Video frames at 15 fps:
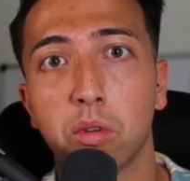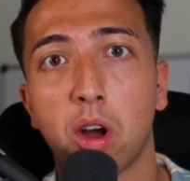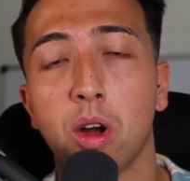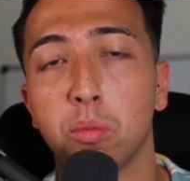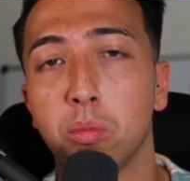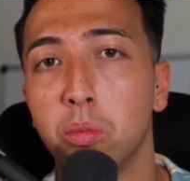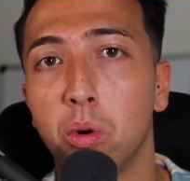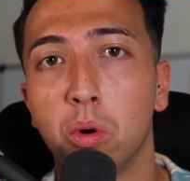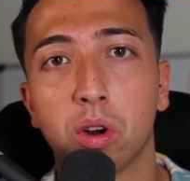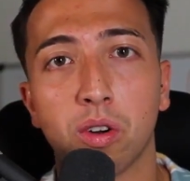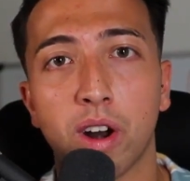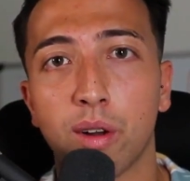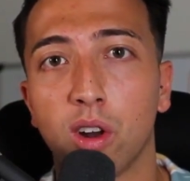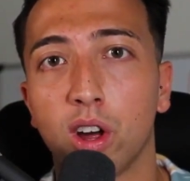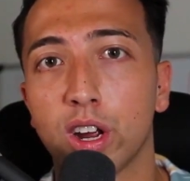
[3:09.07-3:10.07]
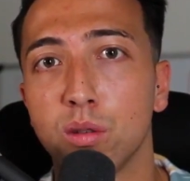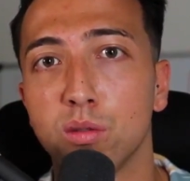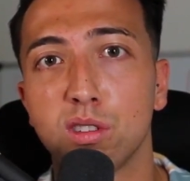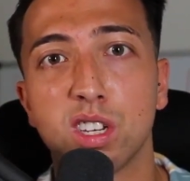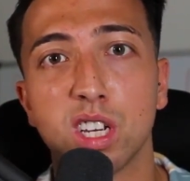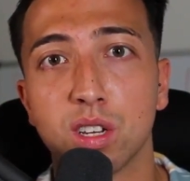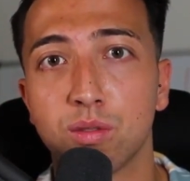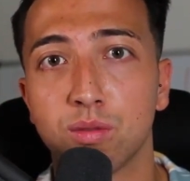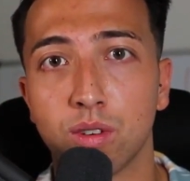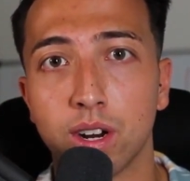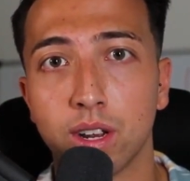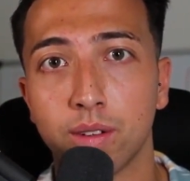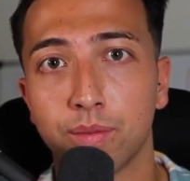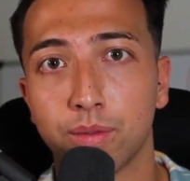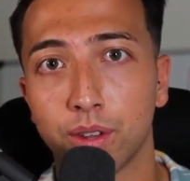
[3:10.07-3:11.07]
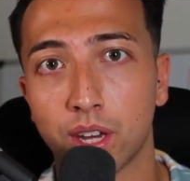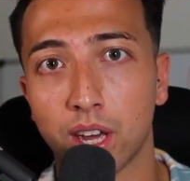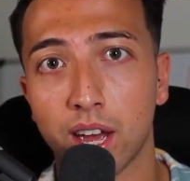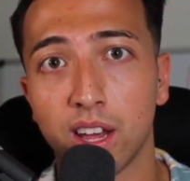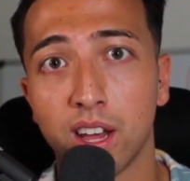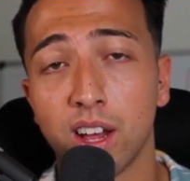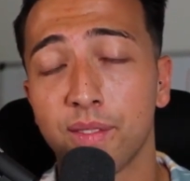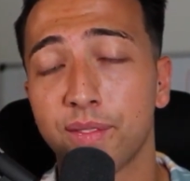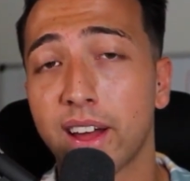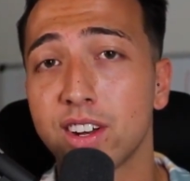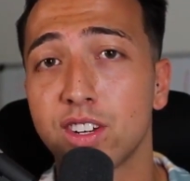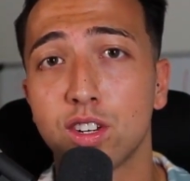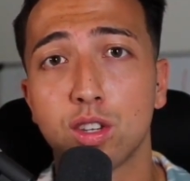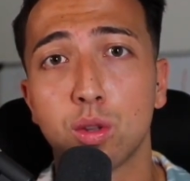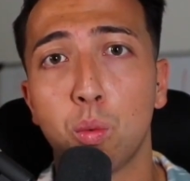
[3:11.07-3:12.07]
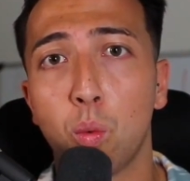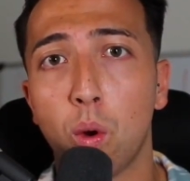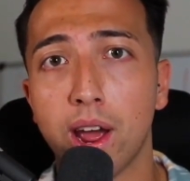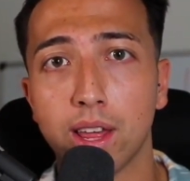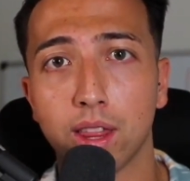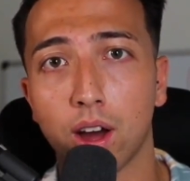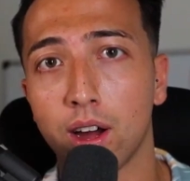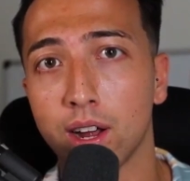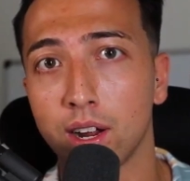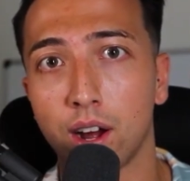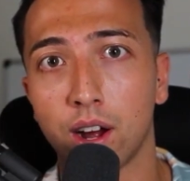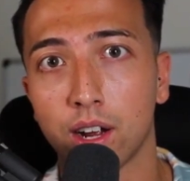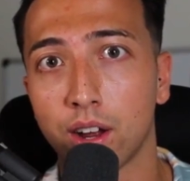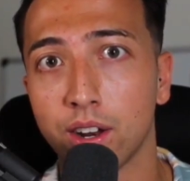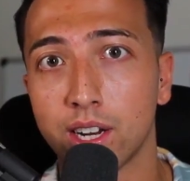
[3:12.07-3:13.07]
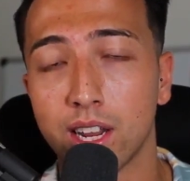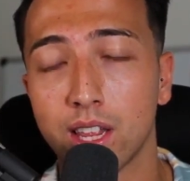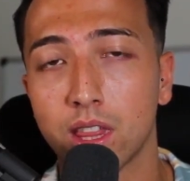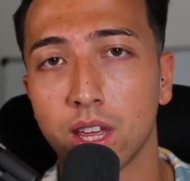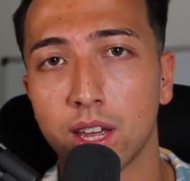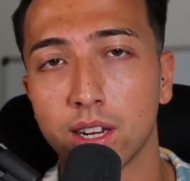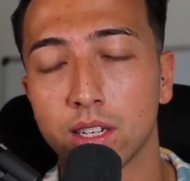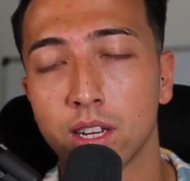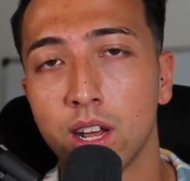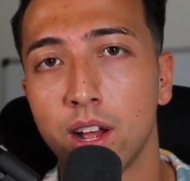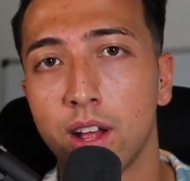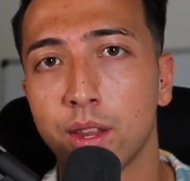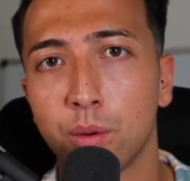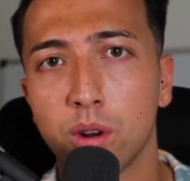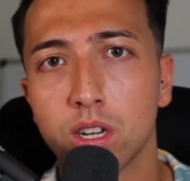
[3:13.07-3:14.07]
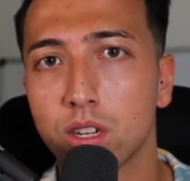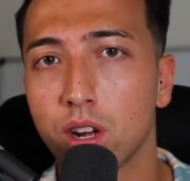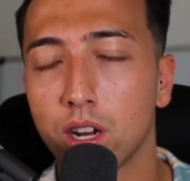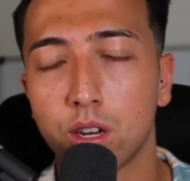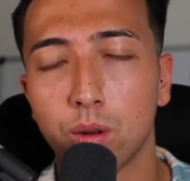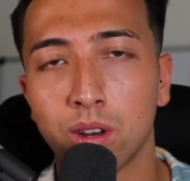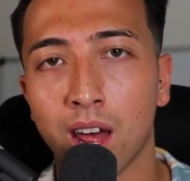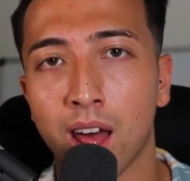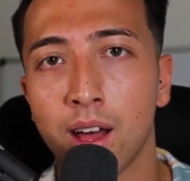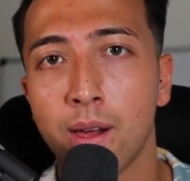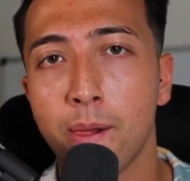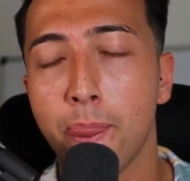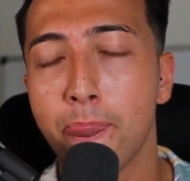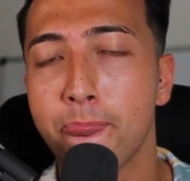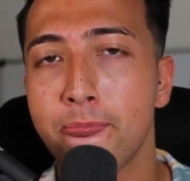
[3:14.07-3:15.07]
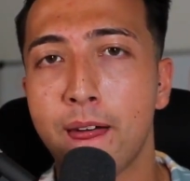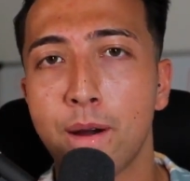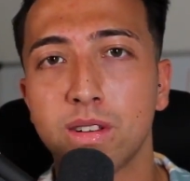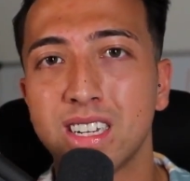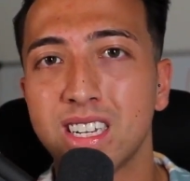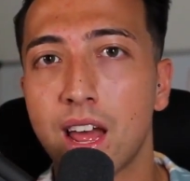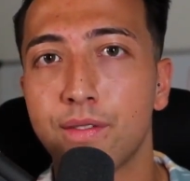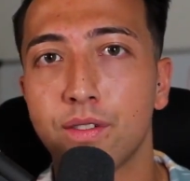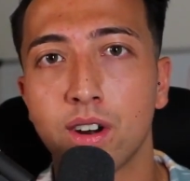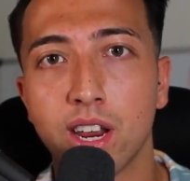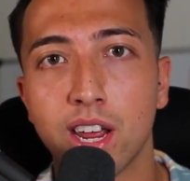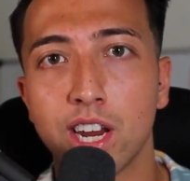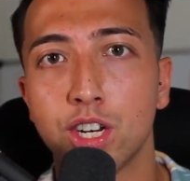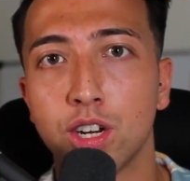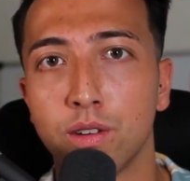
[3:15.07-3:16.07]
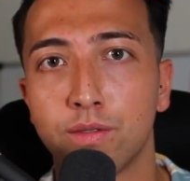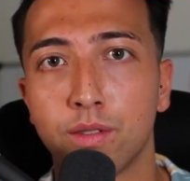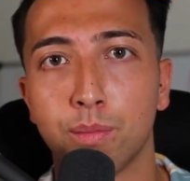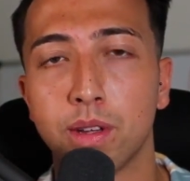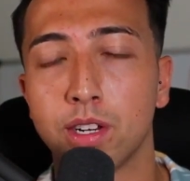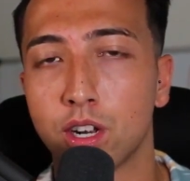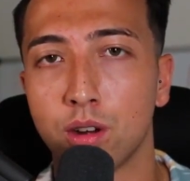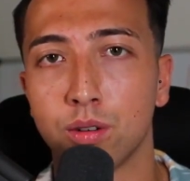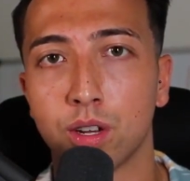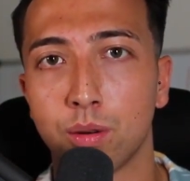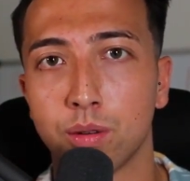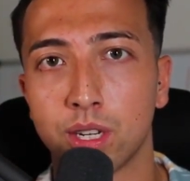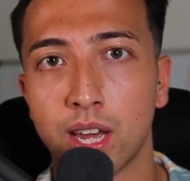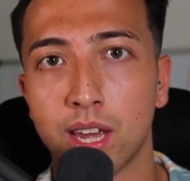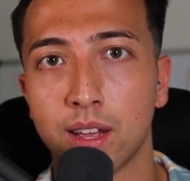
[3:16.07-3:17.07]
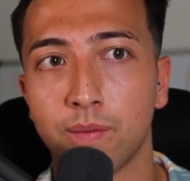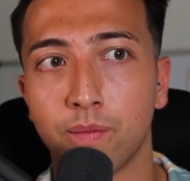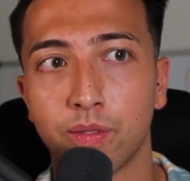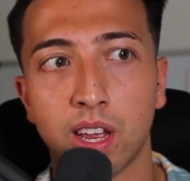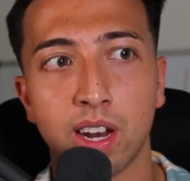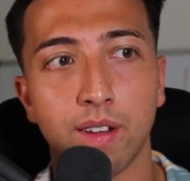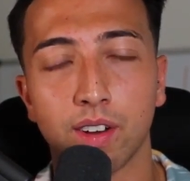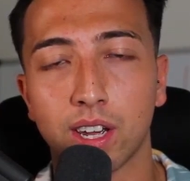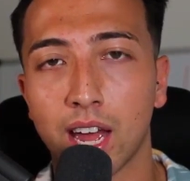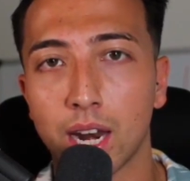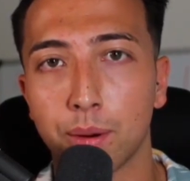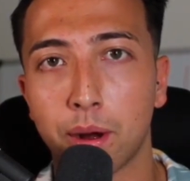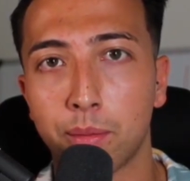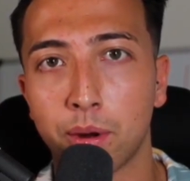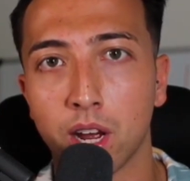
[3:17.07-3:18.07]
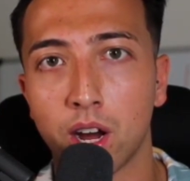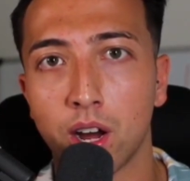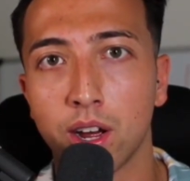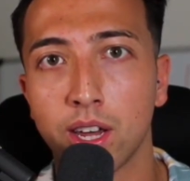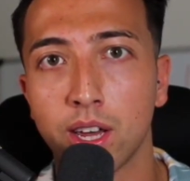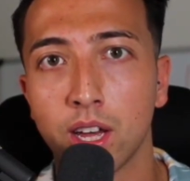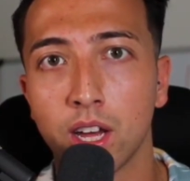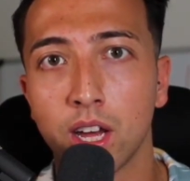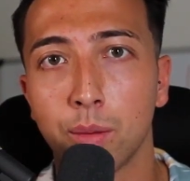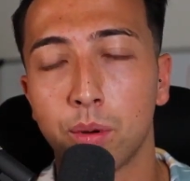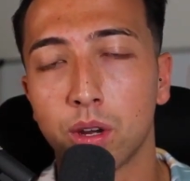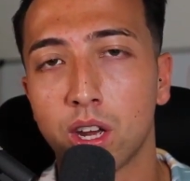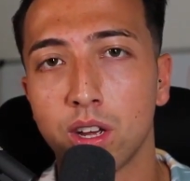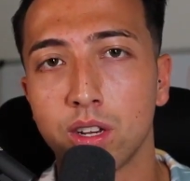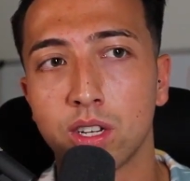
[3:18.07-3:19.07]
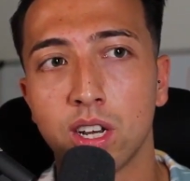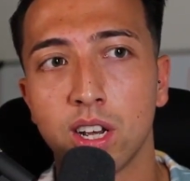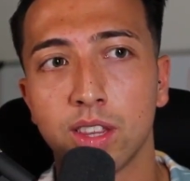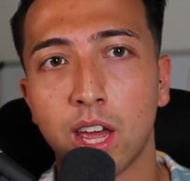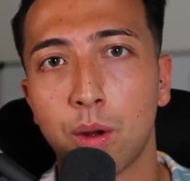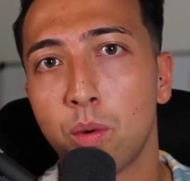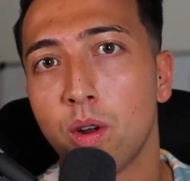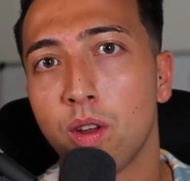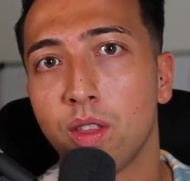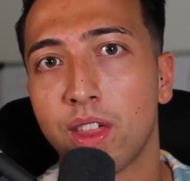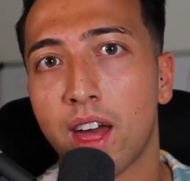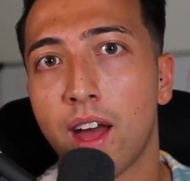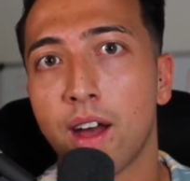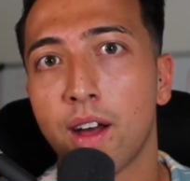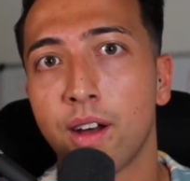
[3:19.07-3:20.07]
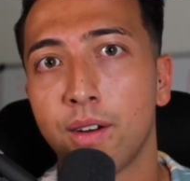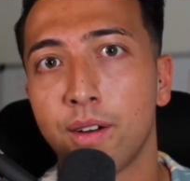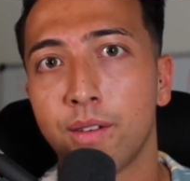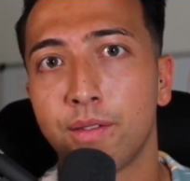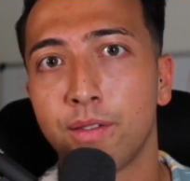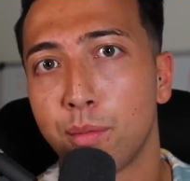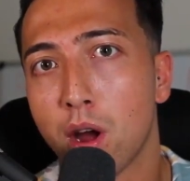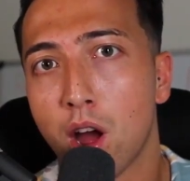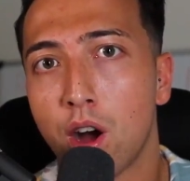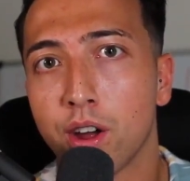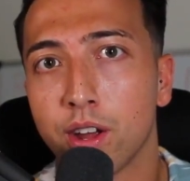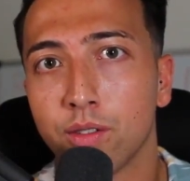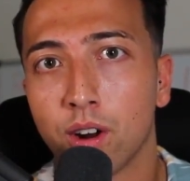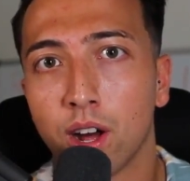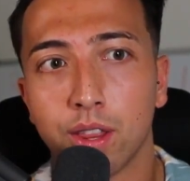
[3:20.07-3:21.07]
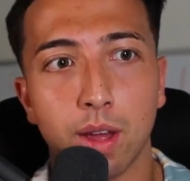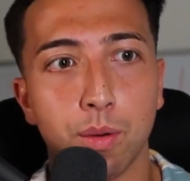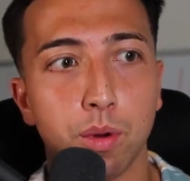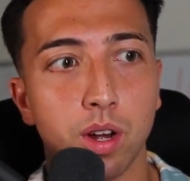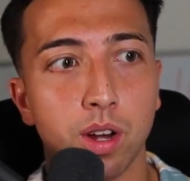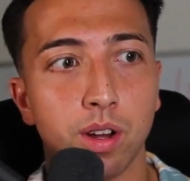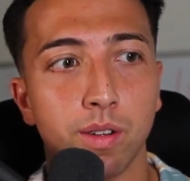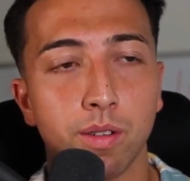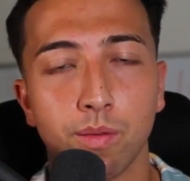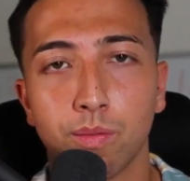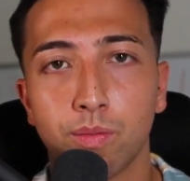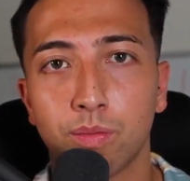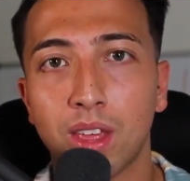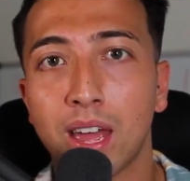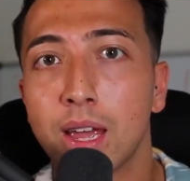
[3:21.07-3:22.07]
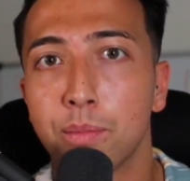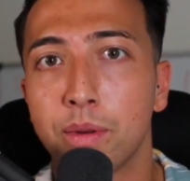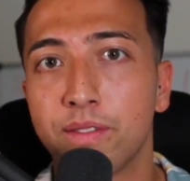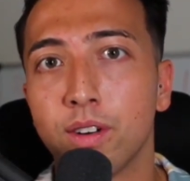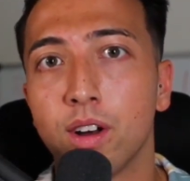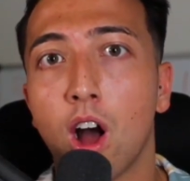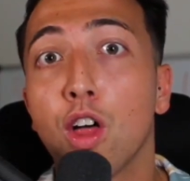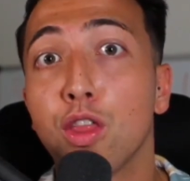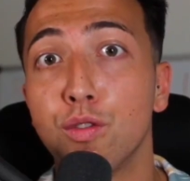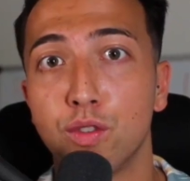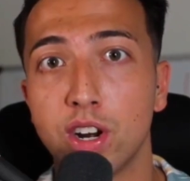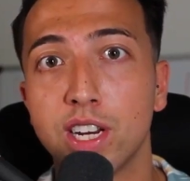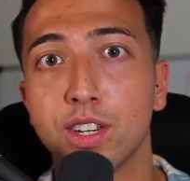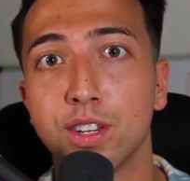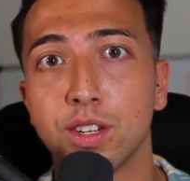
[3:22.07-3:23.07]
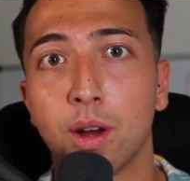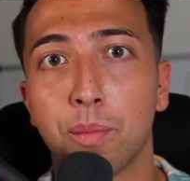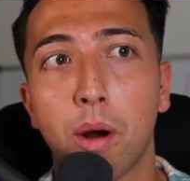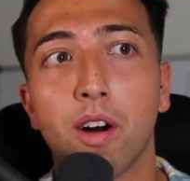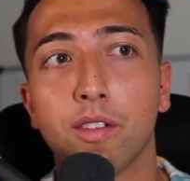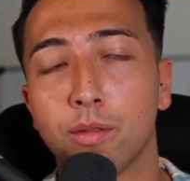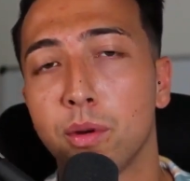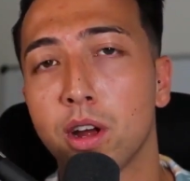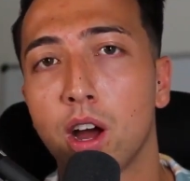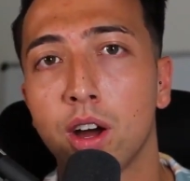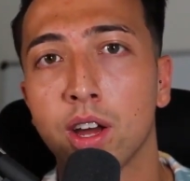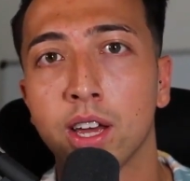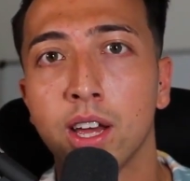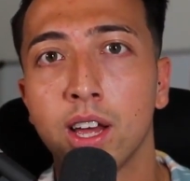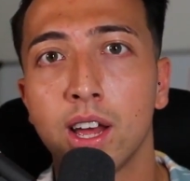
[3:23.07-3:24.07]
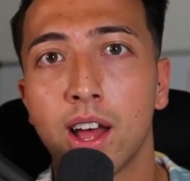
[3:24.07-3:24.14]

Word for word: I'd walk around like I was six three. Okay, that's just the way that I, I kind of did things. And when I started doing that, there was never an issue from these girls I was dating. They never cared about my height because they weren't there for my height, right? They were dating me for other reasons apart from my height.